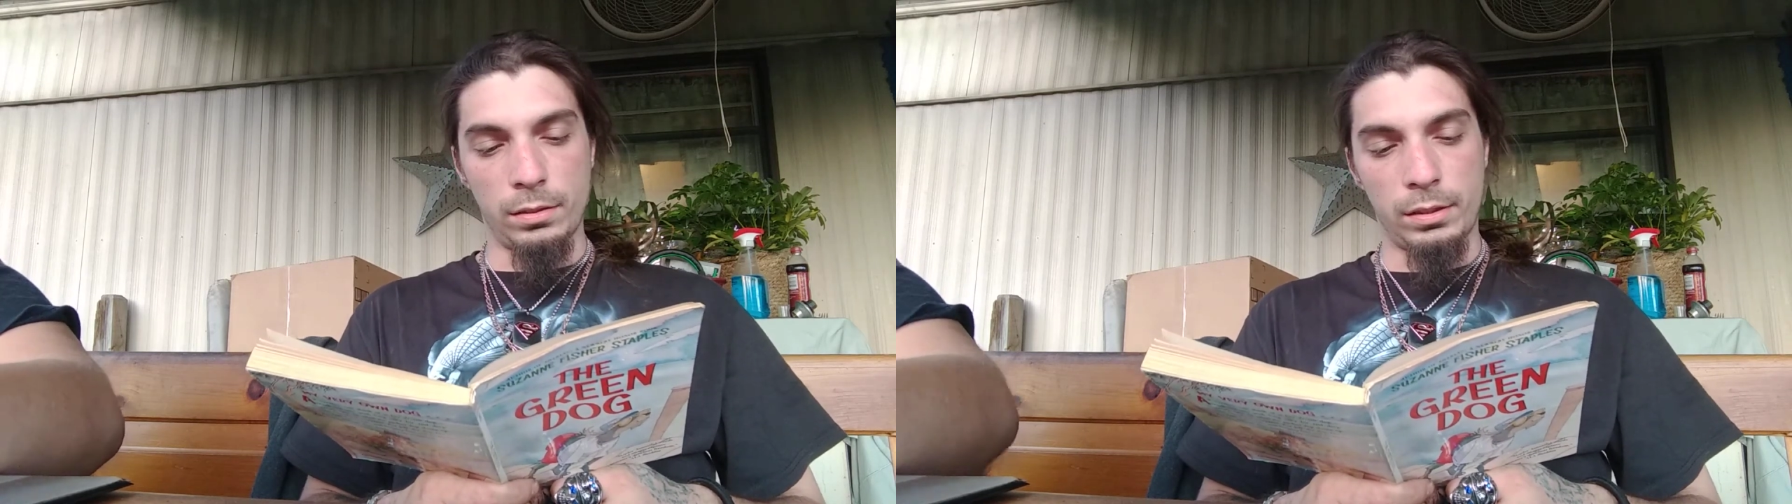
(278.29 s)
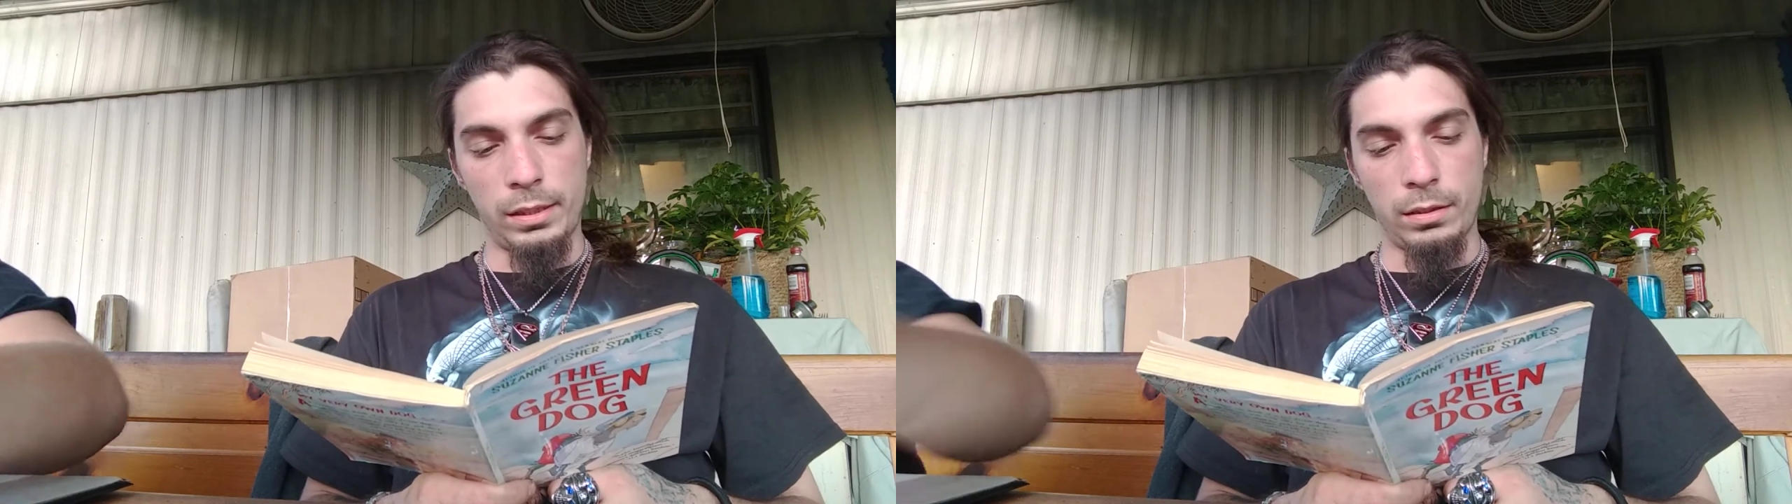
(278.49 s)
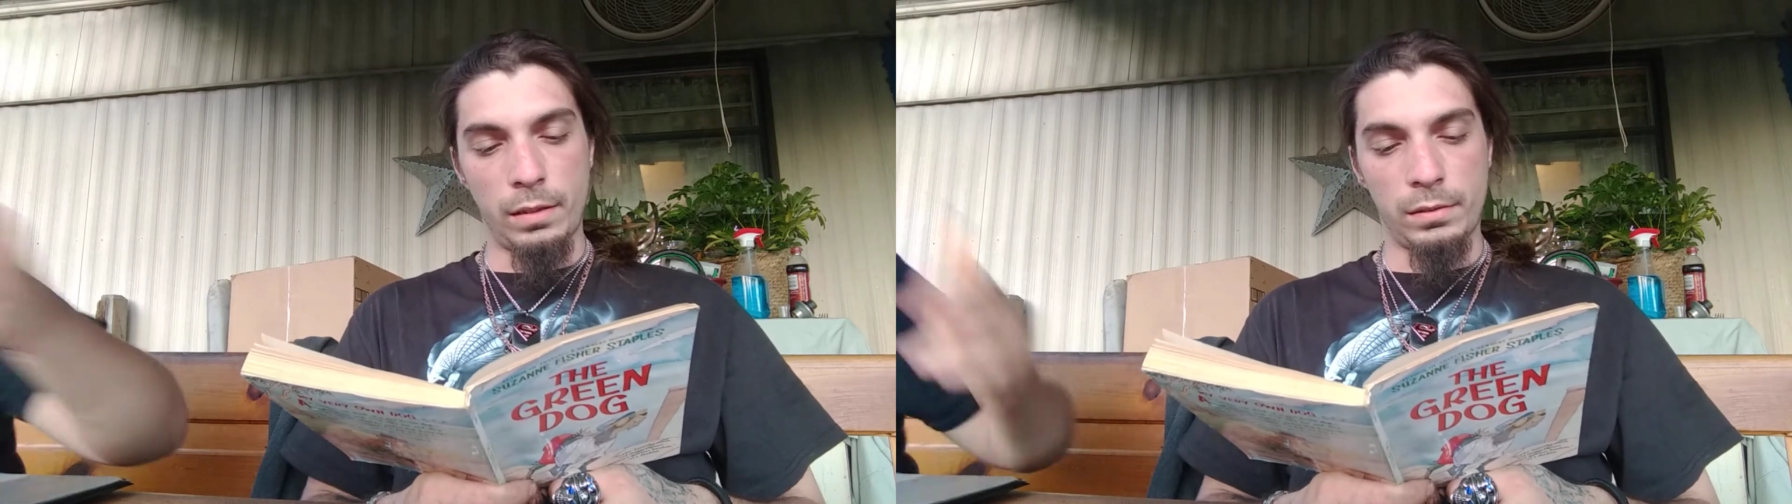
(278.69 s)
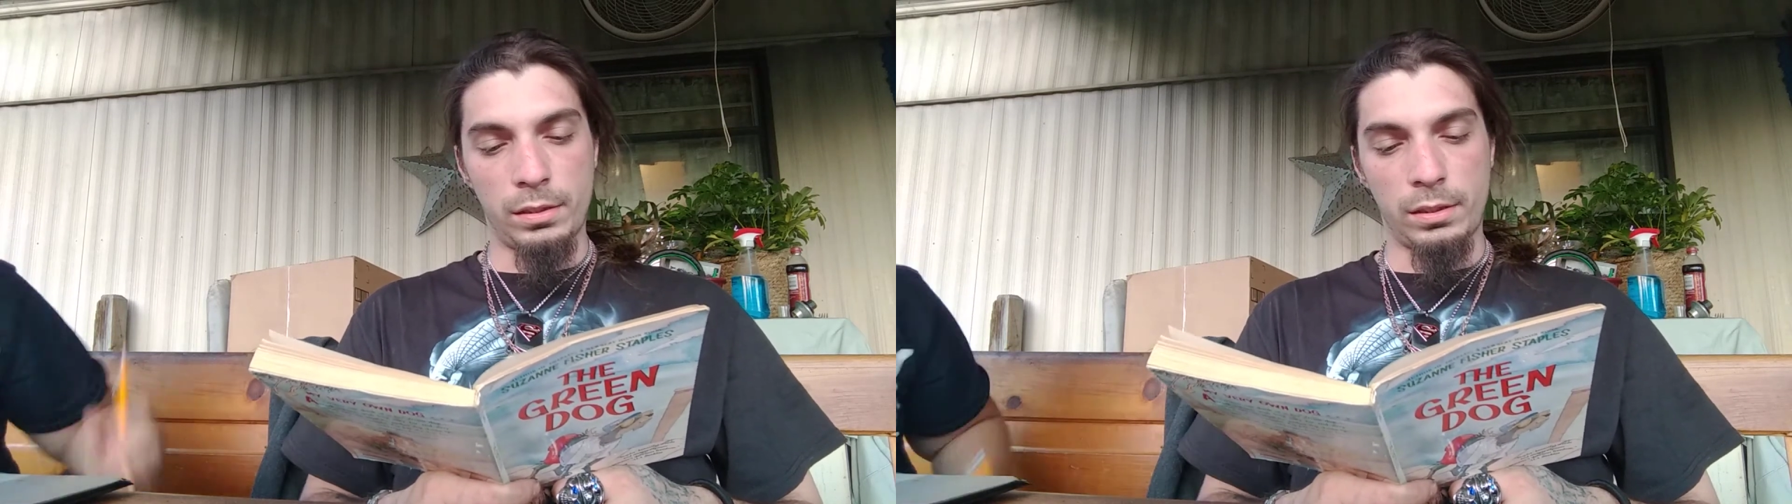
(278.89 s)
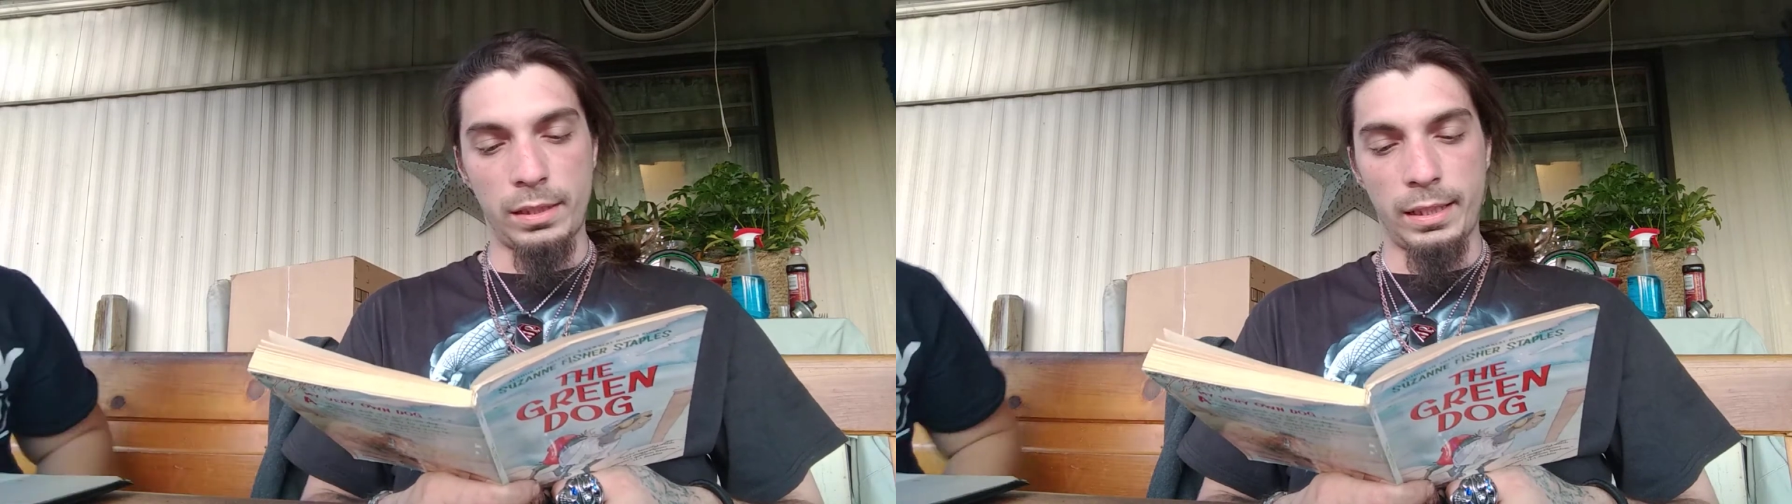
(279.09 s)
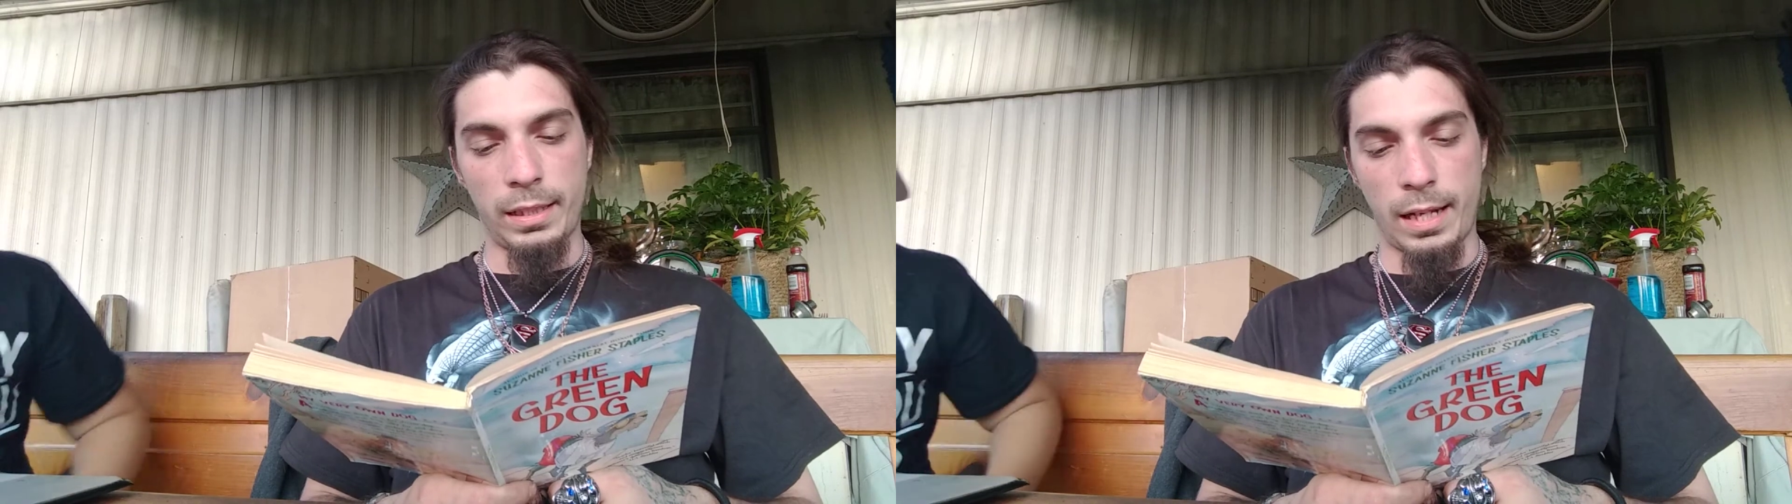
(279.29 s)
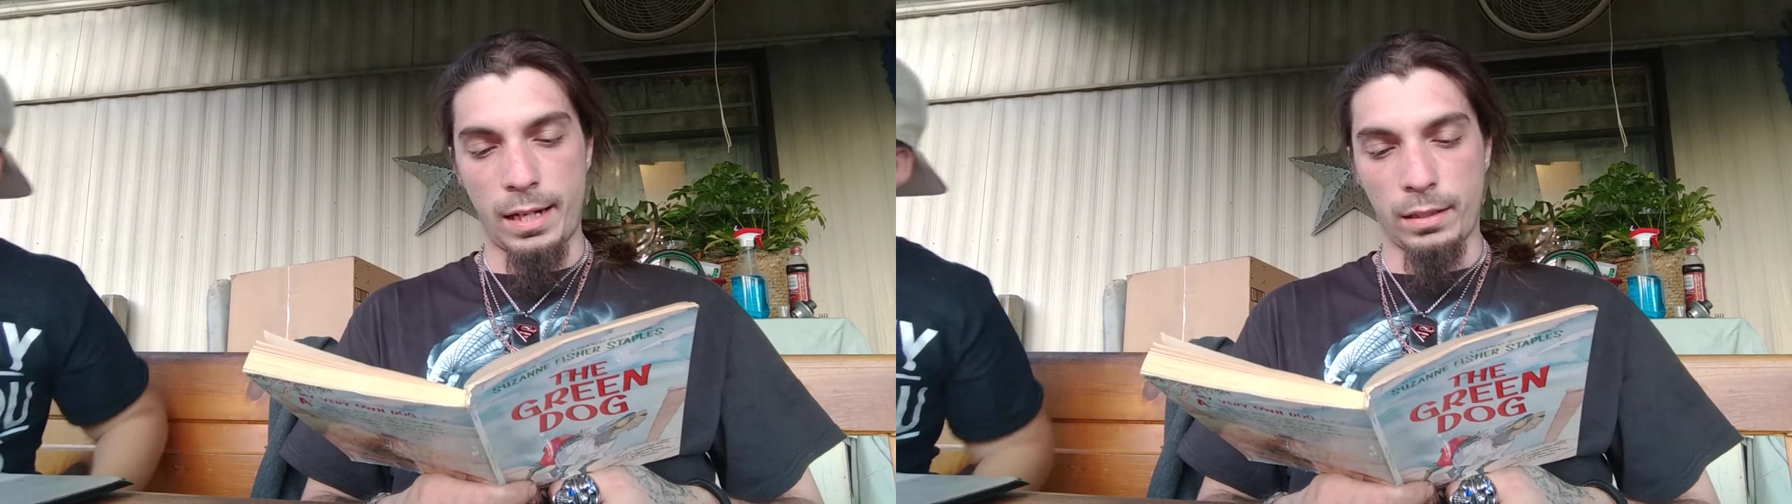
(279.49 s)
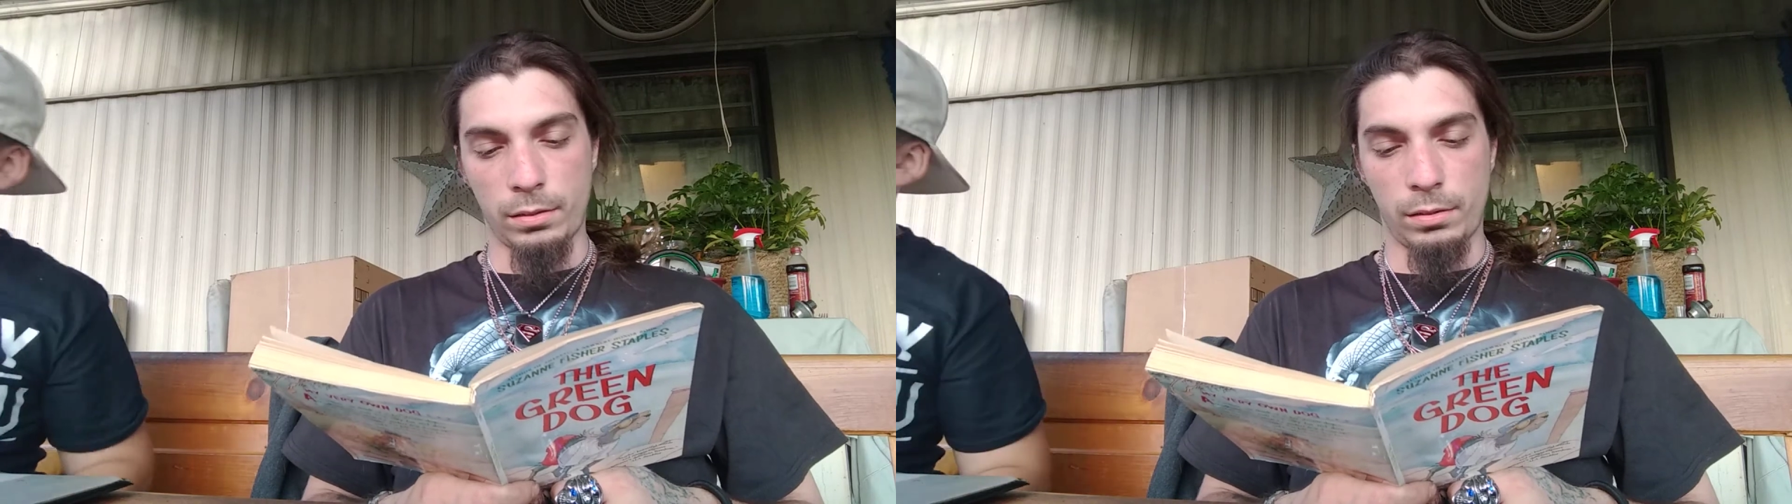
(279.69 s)
She loves to sing and
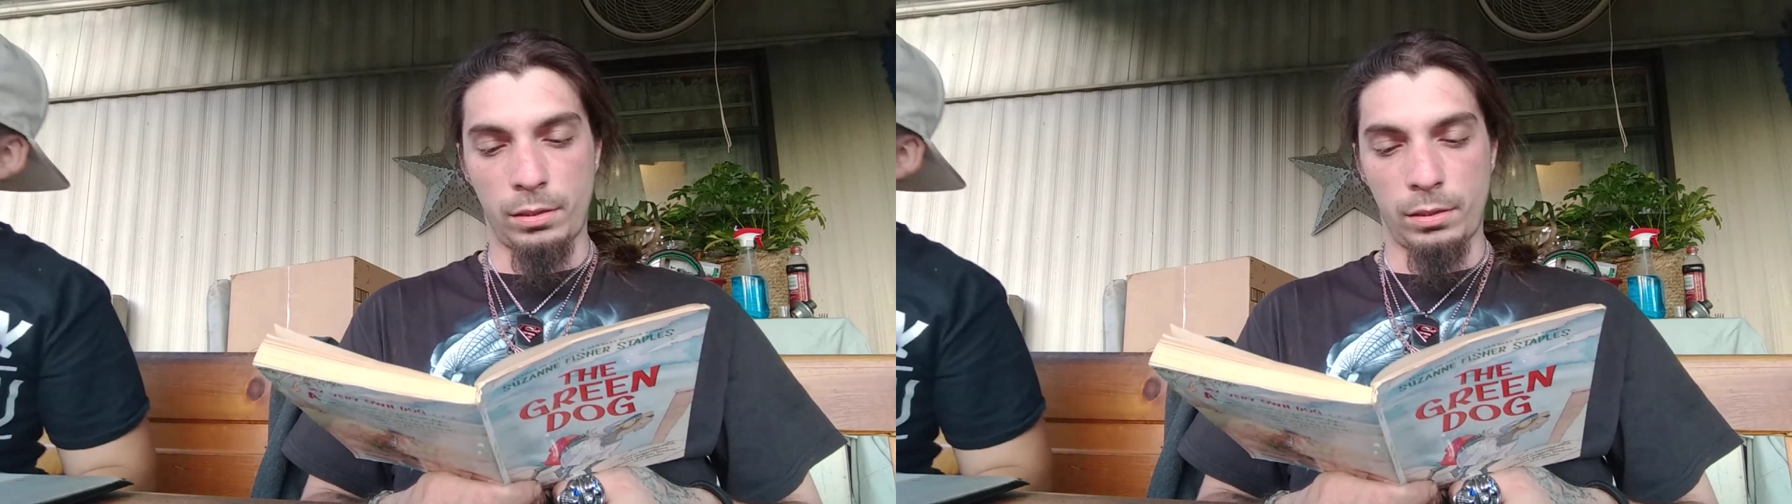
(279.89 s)
act,